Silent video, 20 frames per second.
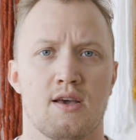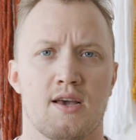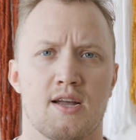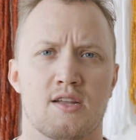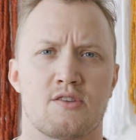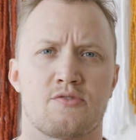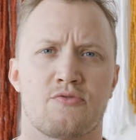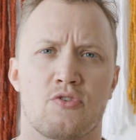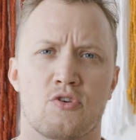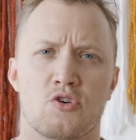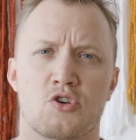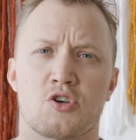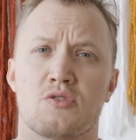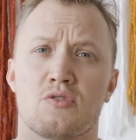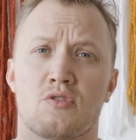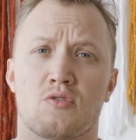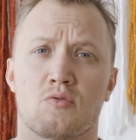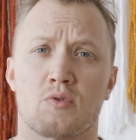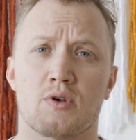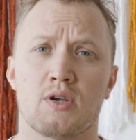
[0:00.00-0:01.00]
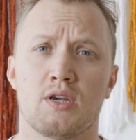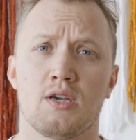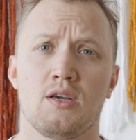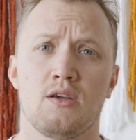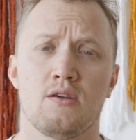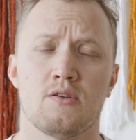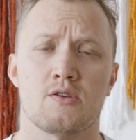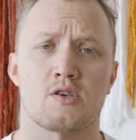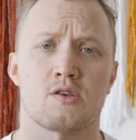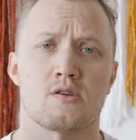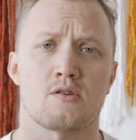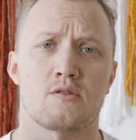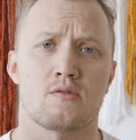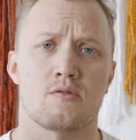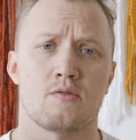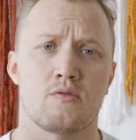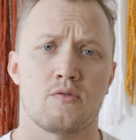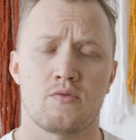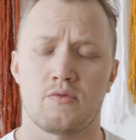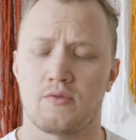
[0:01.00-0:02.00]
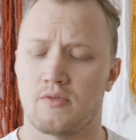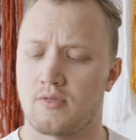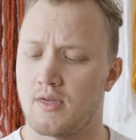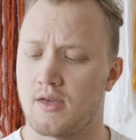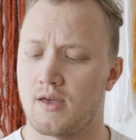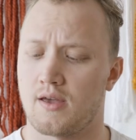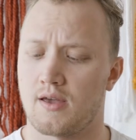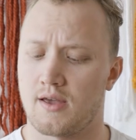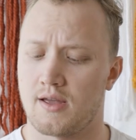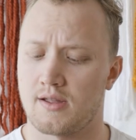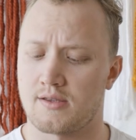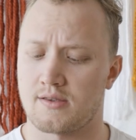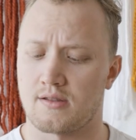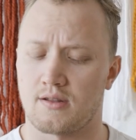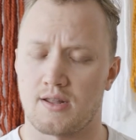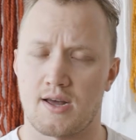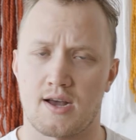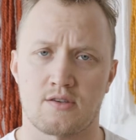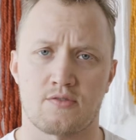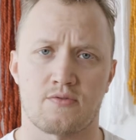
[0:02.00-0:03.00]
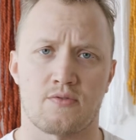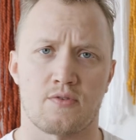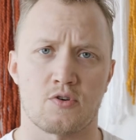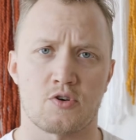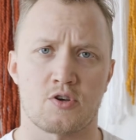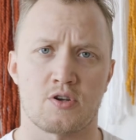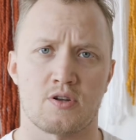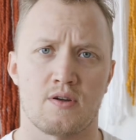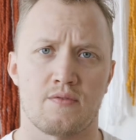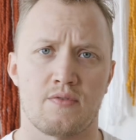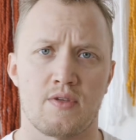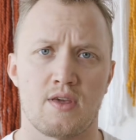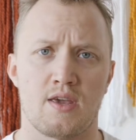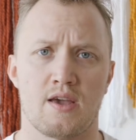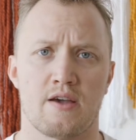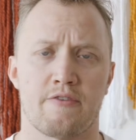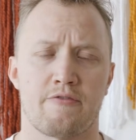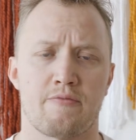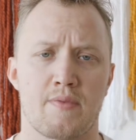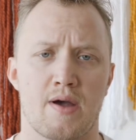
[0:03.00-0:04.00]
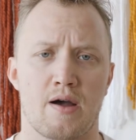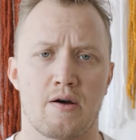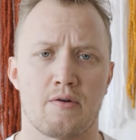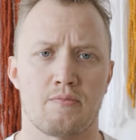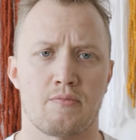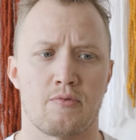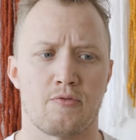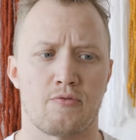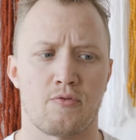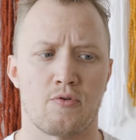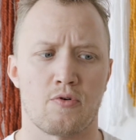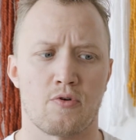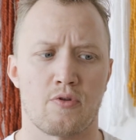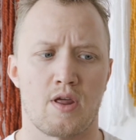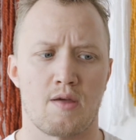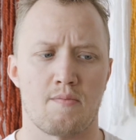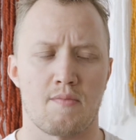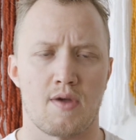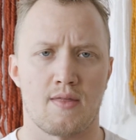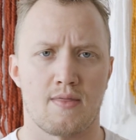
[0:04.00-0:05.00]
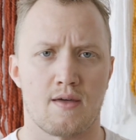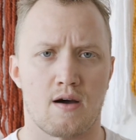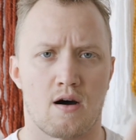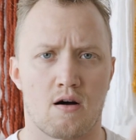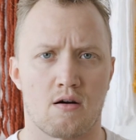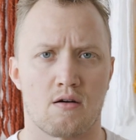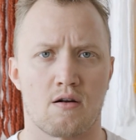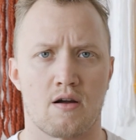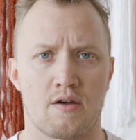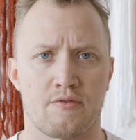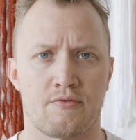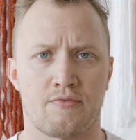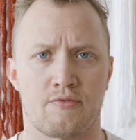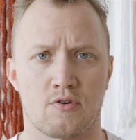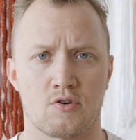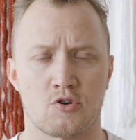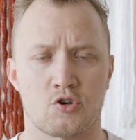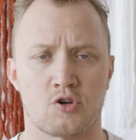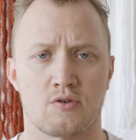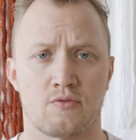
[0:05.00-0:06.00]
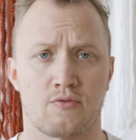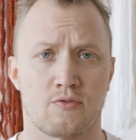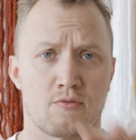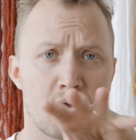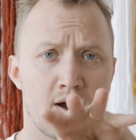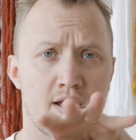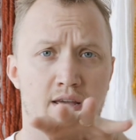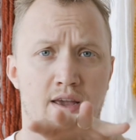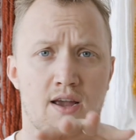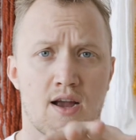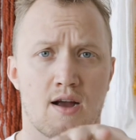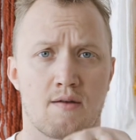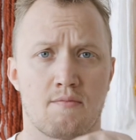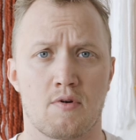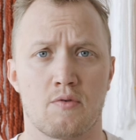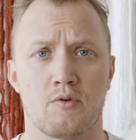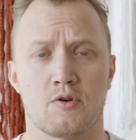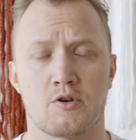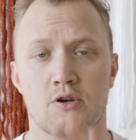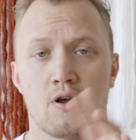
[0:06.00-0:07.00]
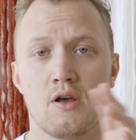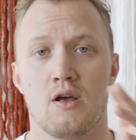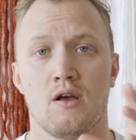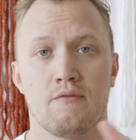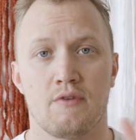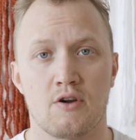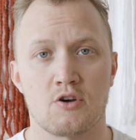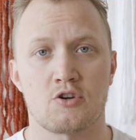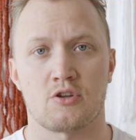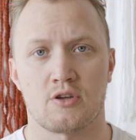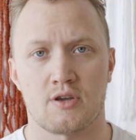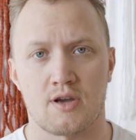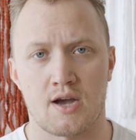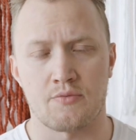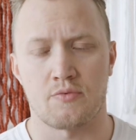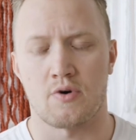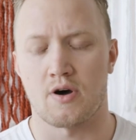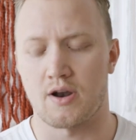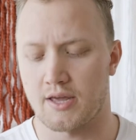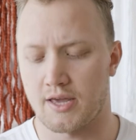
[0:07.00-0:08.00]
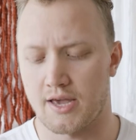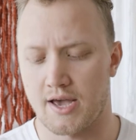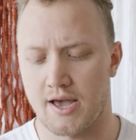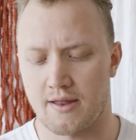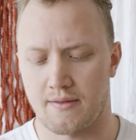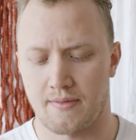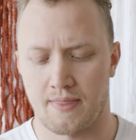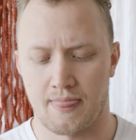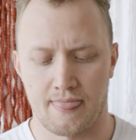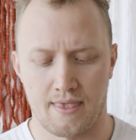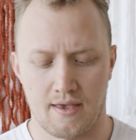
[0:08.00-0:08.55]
It's version 3, so it's the last version of the EF mount before they made the RF version for my camera, which eventually I want to get.